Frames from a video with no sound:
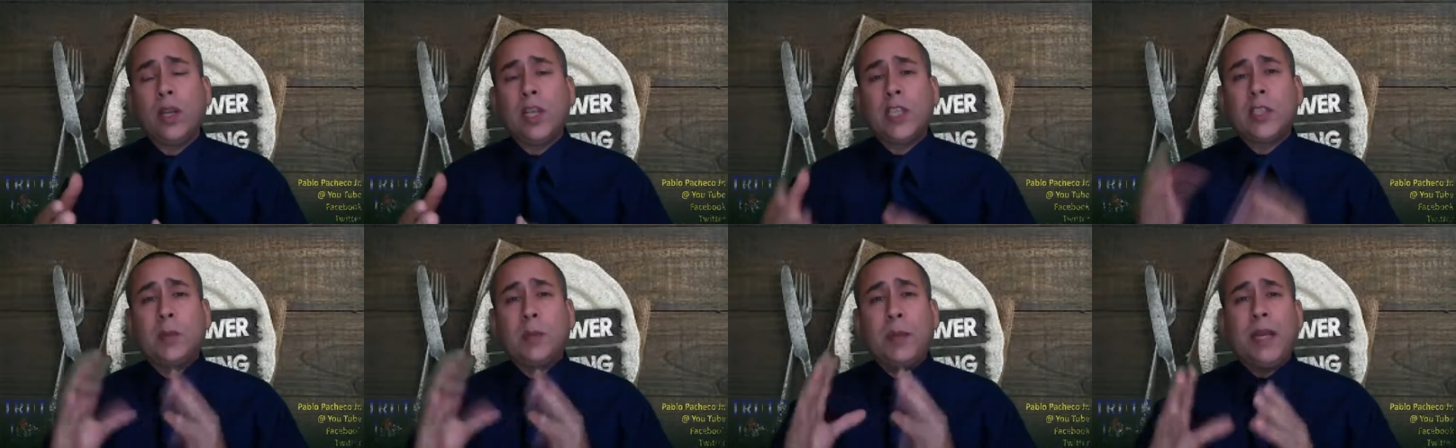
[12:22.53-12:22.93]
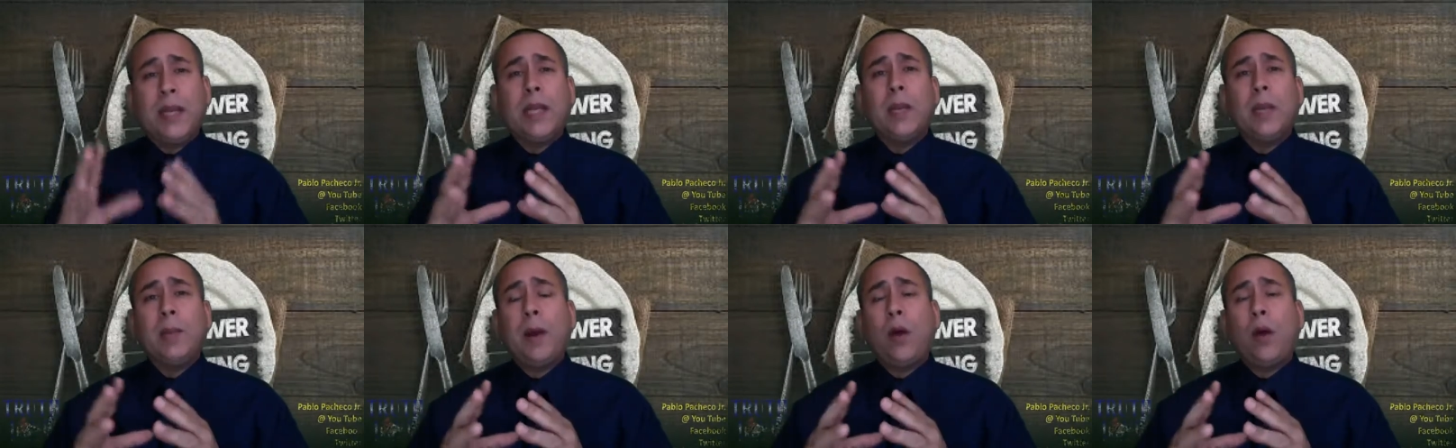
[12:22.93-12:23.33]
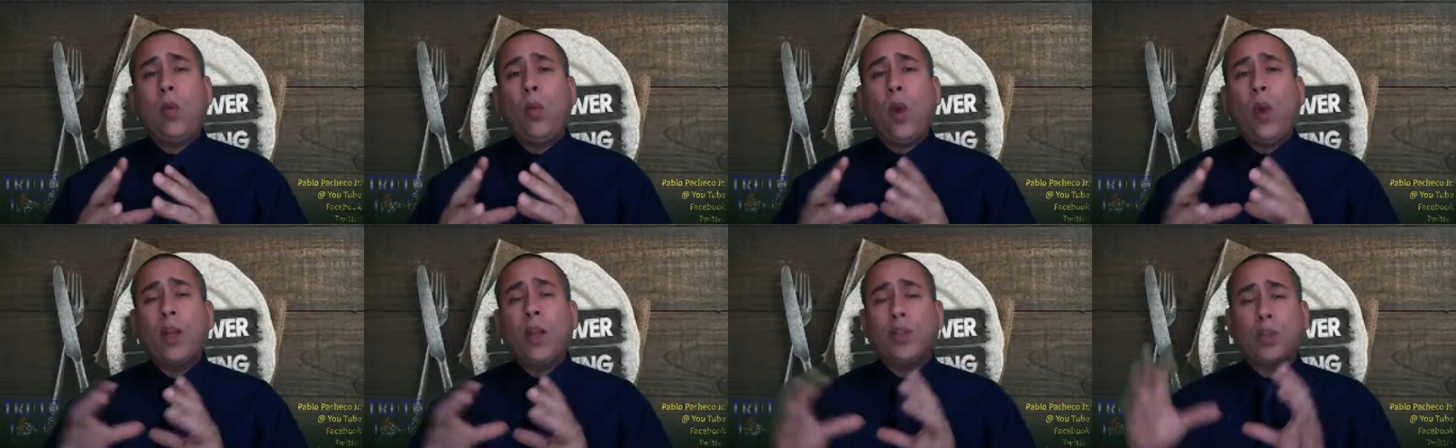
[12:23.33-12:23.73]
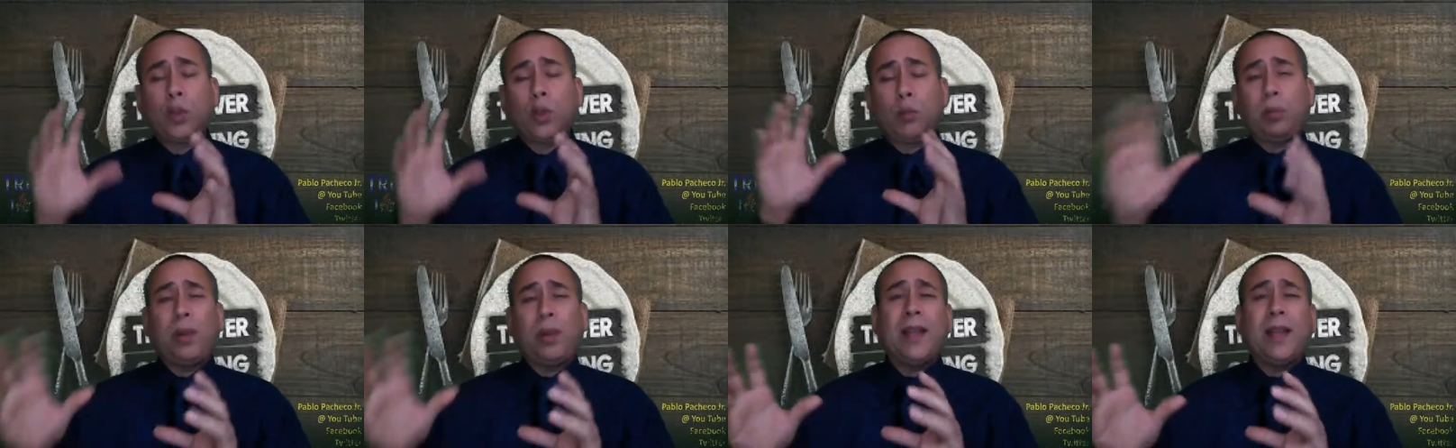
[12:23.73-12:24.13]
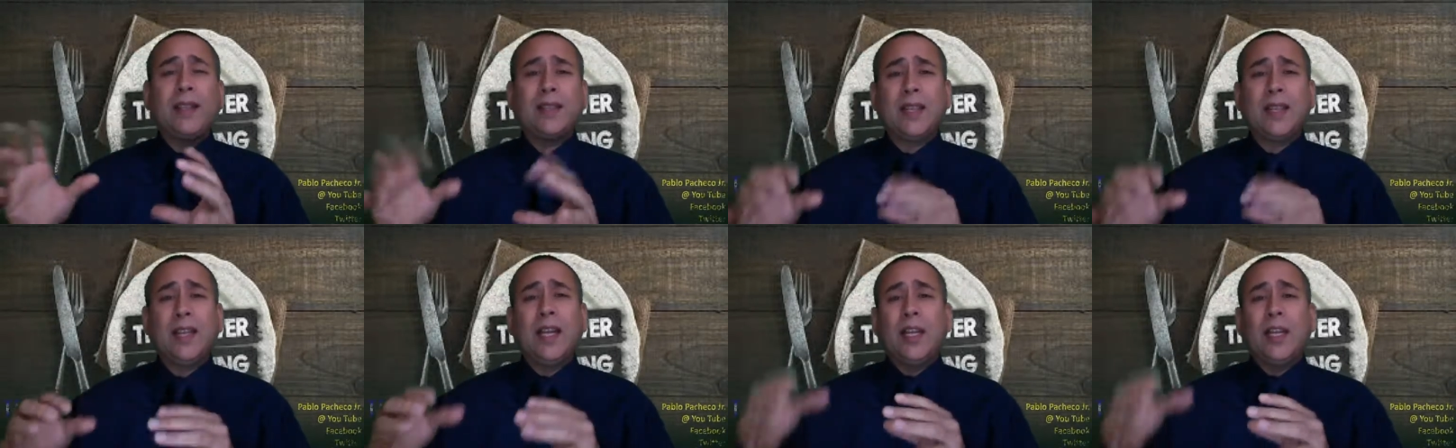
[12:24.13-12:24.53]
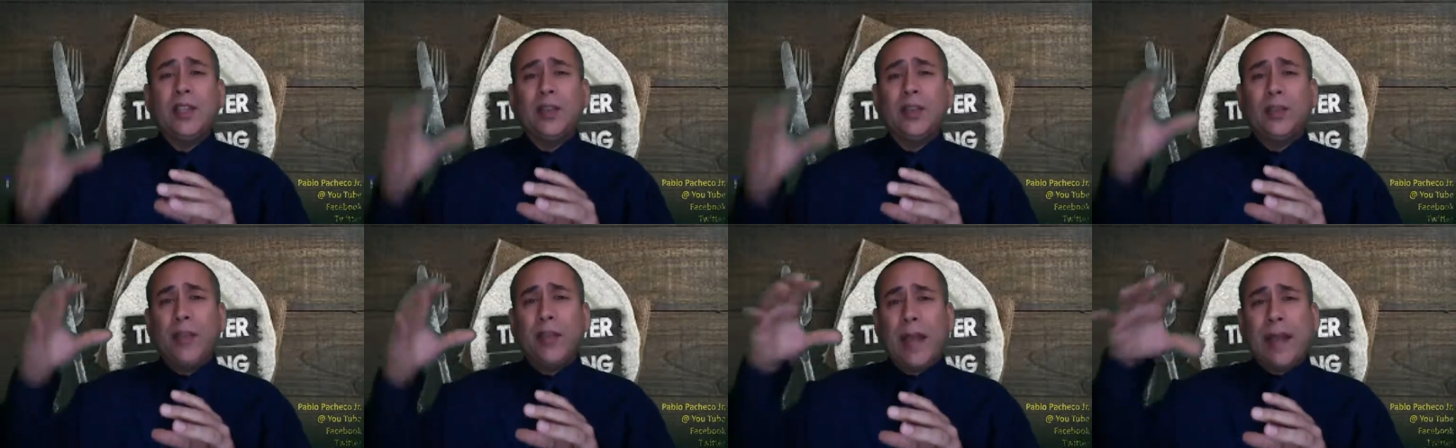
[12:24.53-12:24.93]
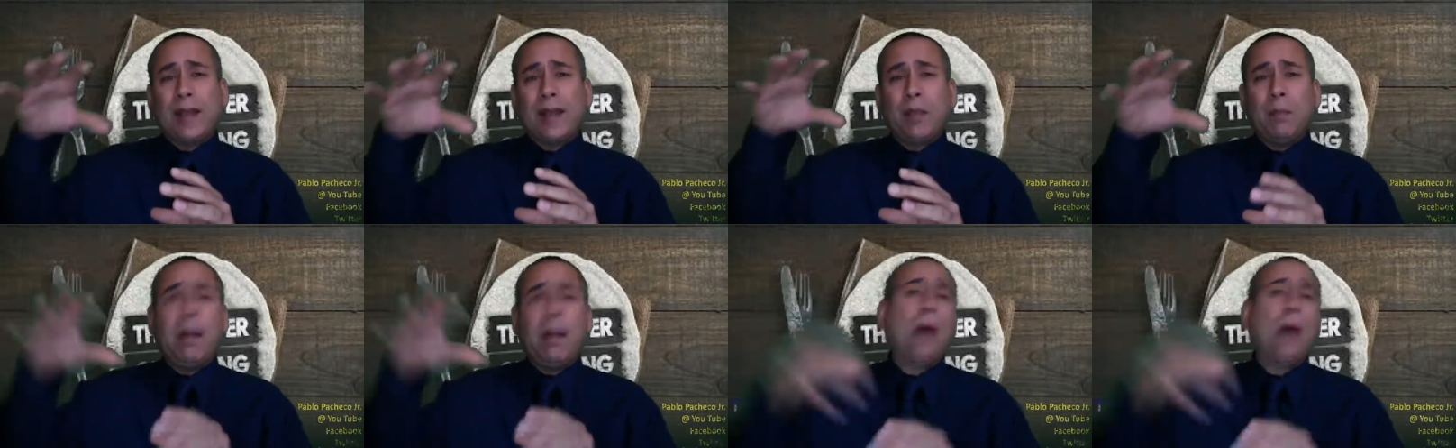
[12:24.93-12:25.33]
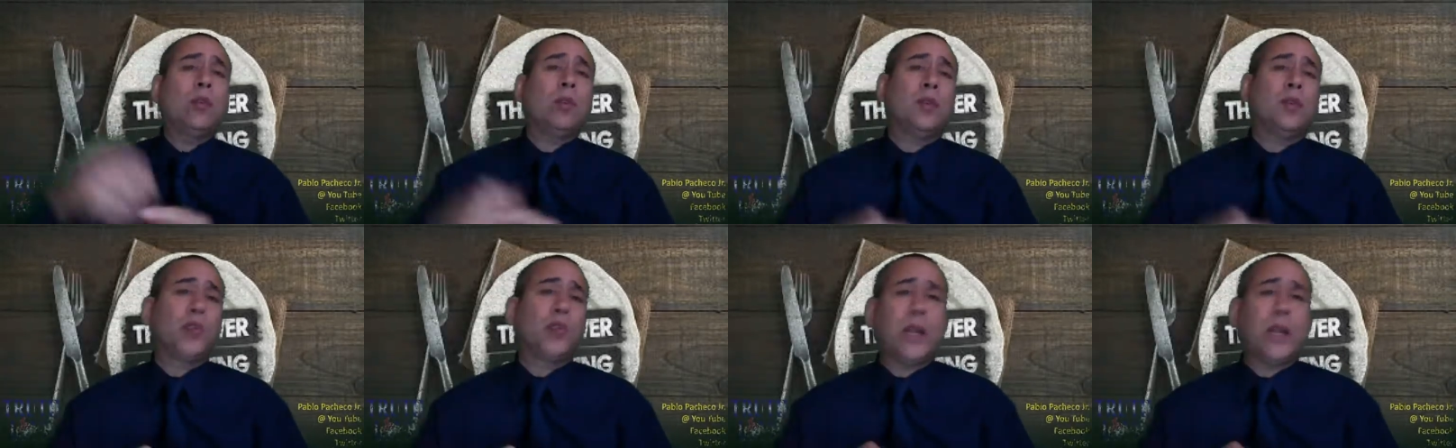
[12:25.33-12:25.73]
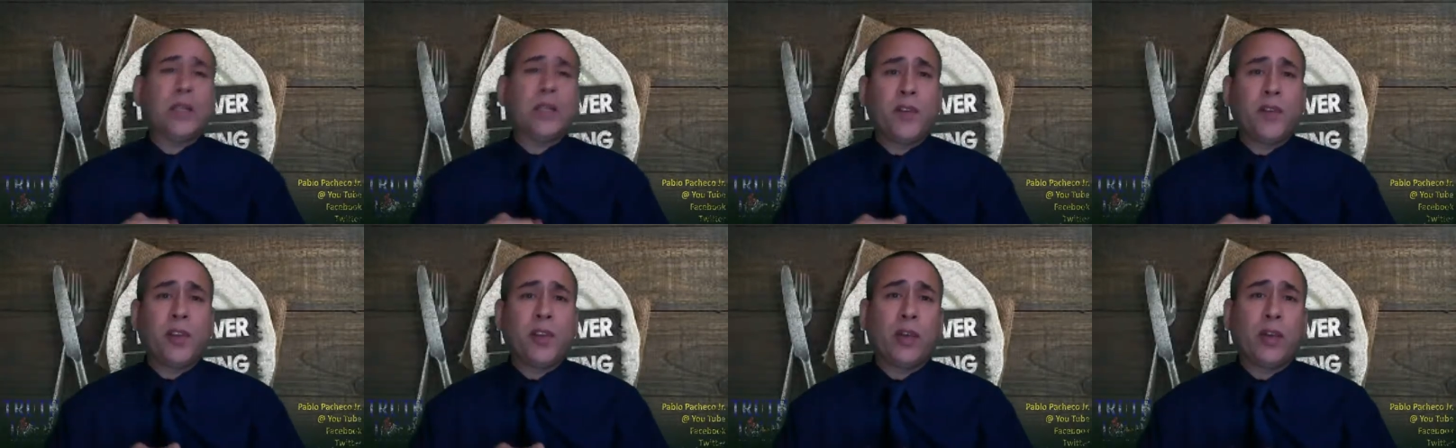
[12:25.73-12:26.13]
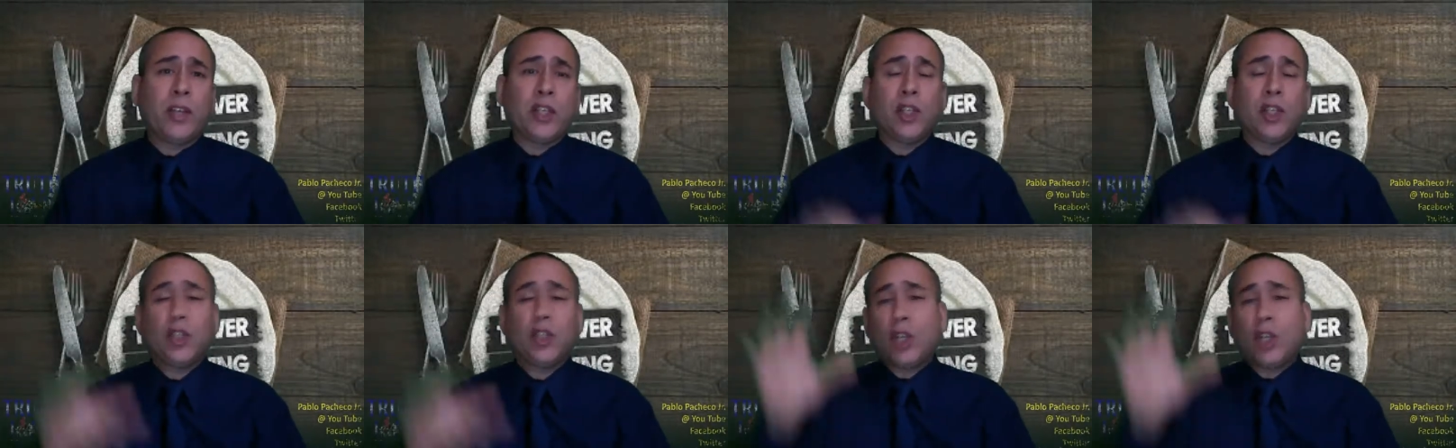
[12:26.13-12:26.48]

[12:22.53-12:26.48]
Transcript: speaking about what took place at the Mount of Transfiguration,